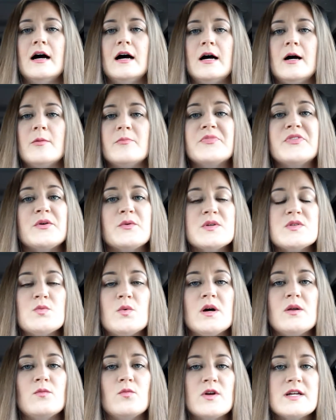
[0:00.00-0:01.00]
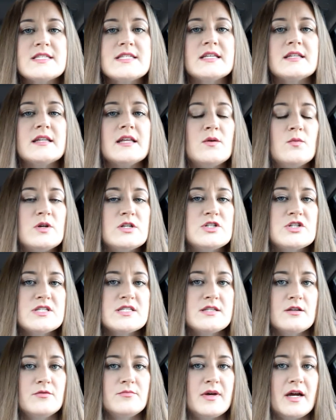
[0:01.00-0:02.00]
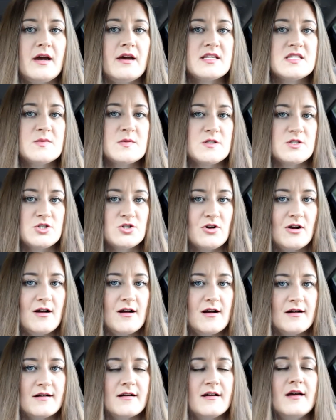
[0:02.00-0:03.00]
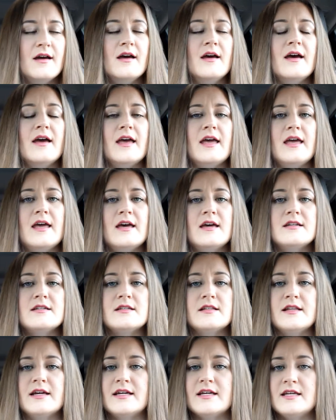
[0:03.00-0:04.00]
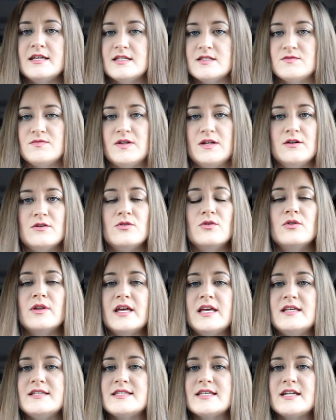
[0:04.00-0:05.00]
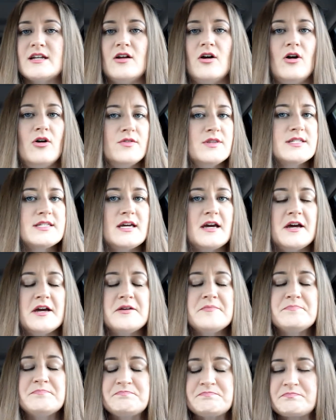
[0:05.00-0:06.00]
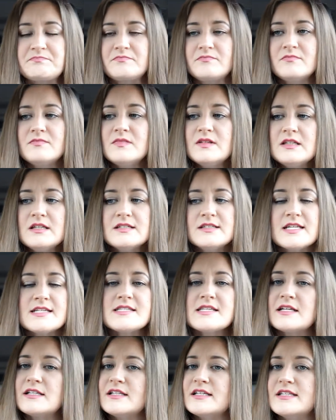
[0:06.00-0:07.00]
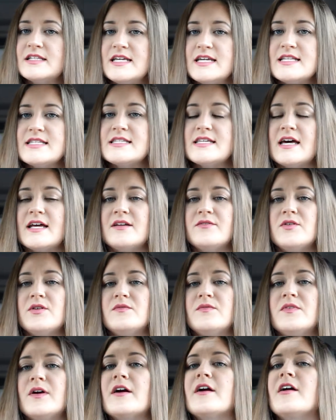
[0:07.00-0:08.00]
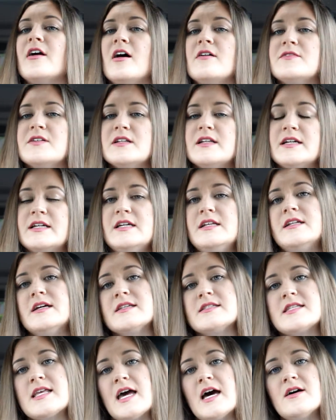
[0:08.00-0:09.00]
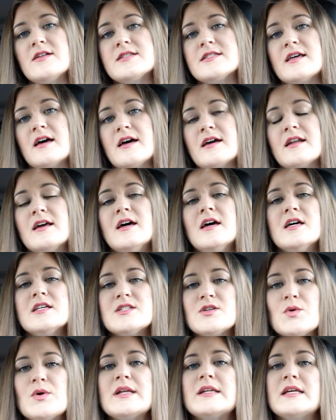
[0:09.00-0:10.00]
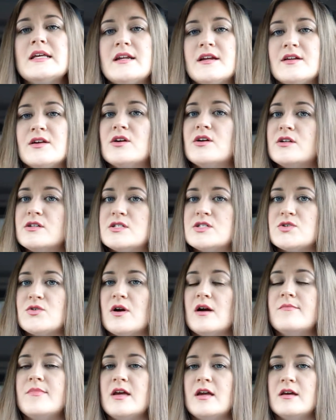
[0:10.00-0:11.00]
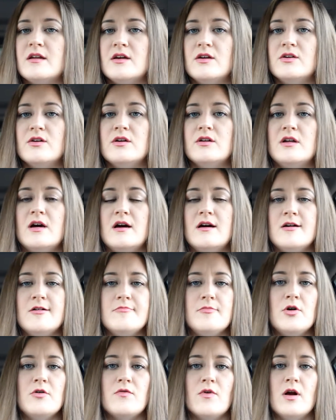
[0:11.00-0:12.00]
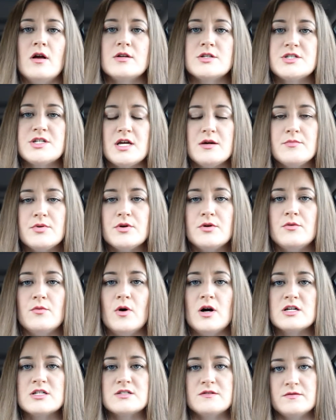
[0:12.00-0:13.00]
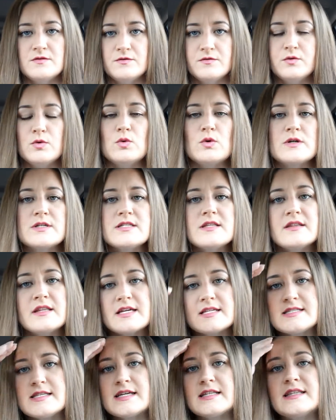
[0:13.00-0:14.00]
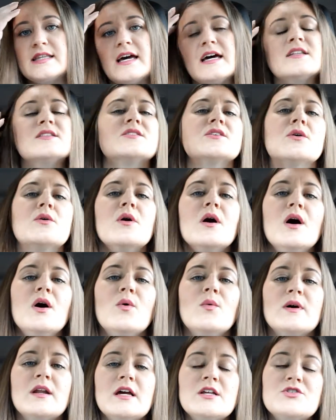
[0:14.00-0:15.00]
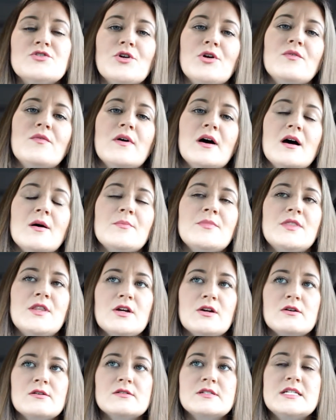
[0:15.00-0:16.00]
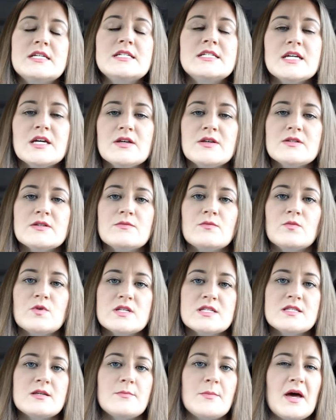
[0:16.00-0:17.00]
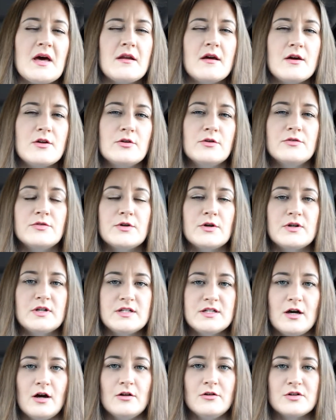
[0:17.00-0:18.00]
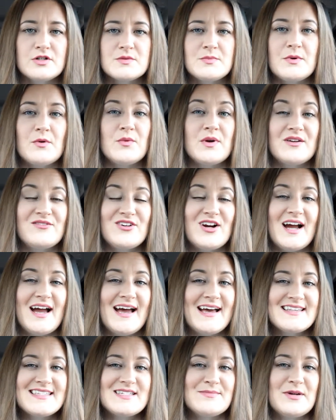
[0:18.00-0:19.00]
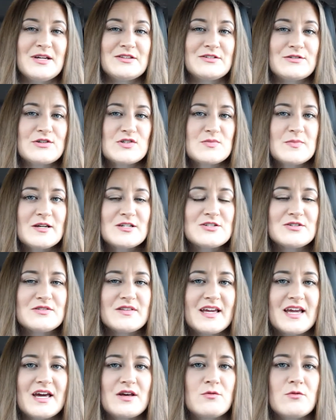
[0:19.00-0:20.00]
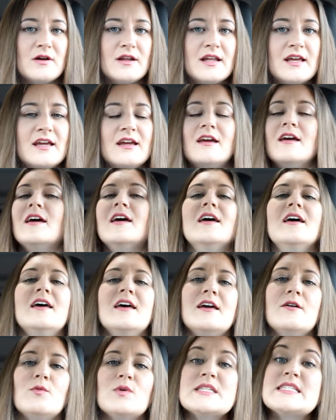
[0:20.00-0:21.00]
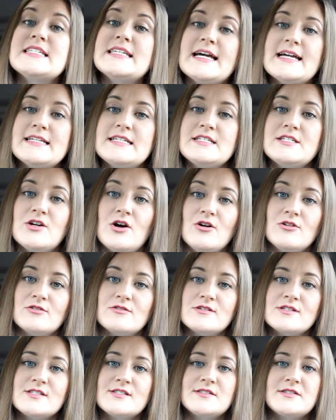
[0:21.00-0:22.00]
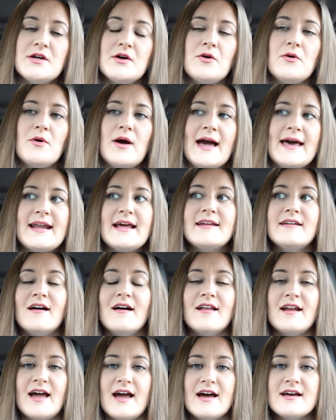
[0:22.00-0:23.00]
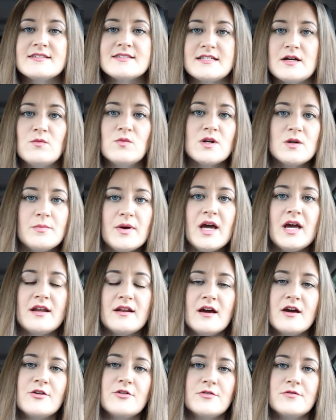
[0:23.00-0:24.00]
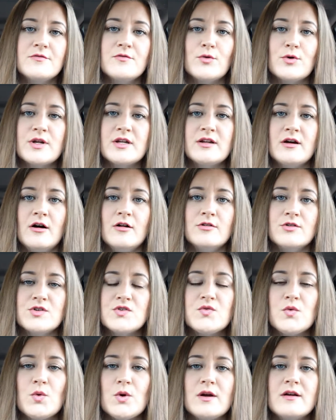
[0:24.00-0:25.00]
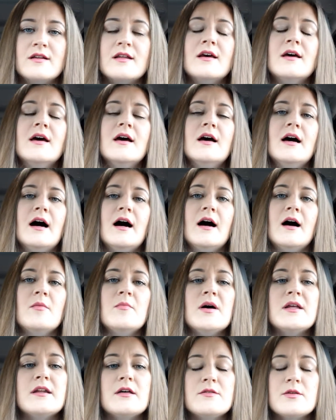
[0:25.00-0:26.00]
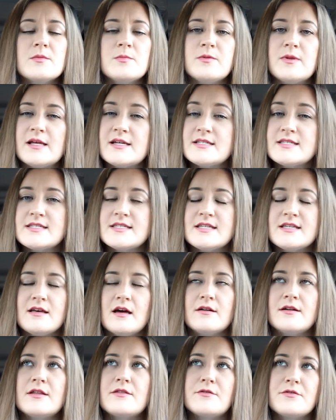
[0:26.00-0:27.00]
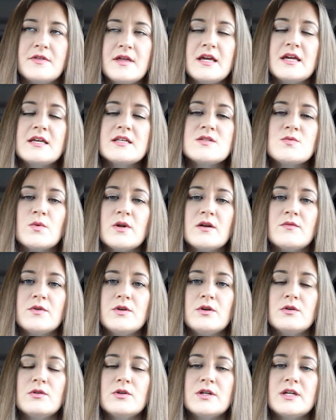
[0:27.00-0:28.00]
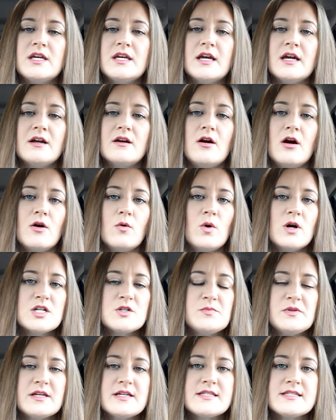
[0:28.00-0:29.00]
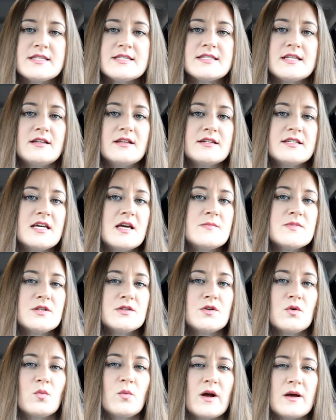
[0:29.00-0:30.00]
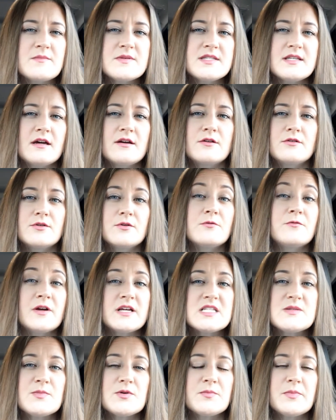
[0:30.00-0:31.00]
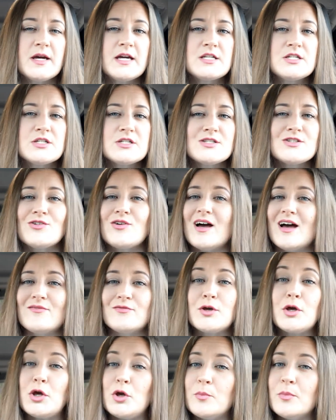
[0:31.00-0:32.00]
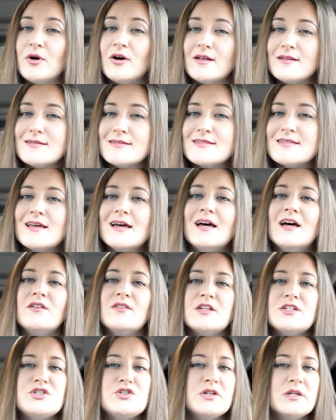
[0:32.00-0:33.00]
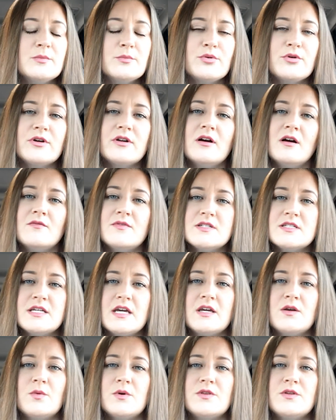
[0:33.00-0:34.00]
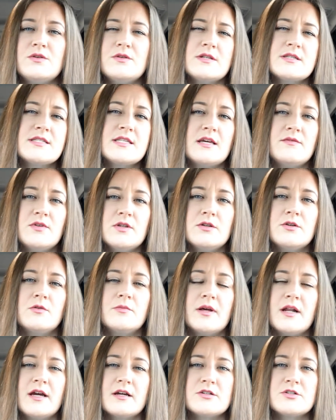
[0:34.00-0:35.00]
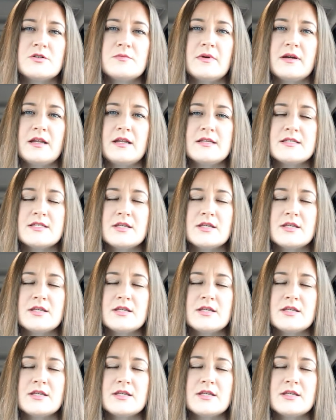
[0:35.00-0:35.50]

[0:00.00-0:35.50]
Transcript: Um, there was one recently, we just sold my husband's truck and like his vehicle, he's in it all the time doesn't clean the inside of it very often like he does the outside so it needed a good scrubbing and a good um, overall shampoo wash of the floors and things like that so when I drove up their detail was about $130 but whenever I asked about their special they had running it was $90 so had I not asked I would have paid $140 for it um, another place, eh, another thing is whenever you're looking at car wash places, a lot of times on their website or their Facebook pages, they'll have coupons that you can print off and take with you to save a little bit extra money.